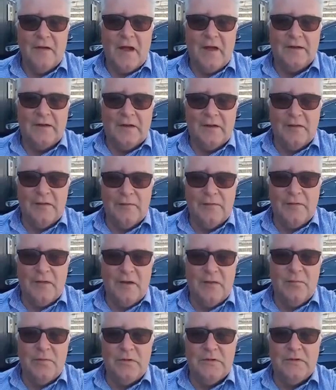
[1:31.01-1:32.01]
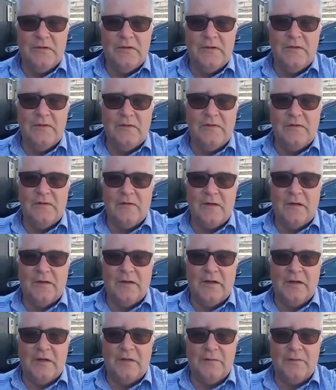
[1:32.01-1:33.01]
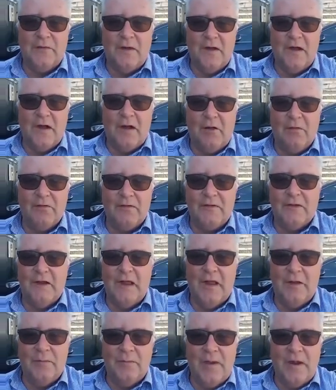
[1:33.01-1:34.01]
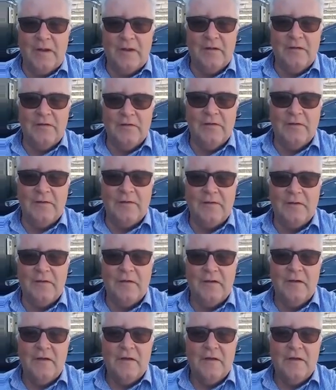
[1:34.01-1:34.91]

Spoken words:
identify house and land packages,